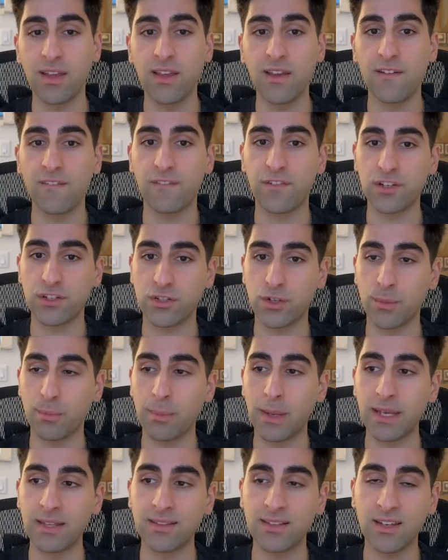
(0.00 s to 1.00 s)
Fischer
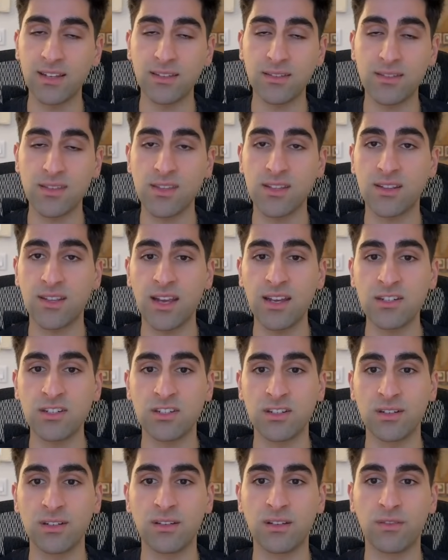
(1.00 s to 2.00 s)
maintains the
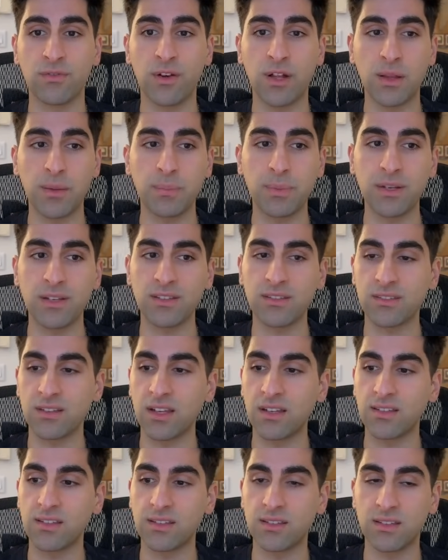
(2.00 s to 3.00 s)
tension, developing his
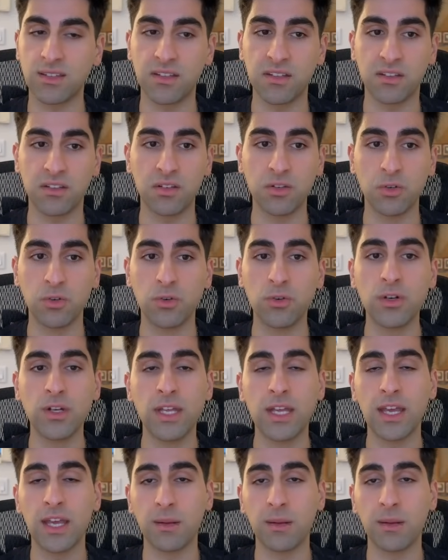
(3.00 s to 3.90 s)
knight to d2,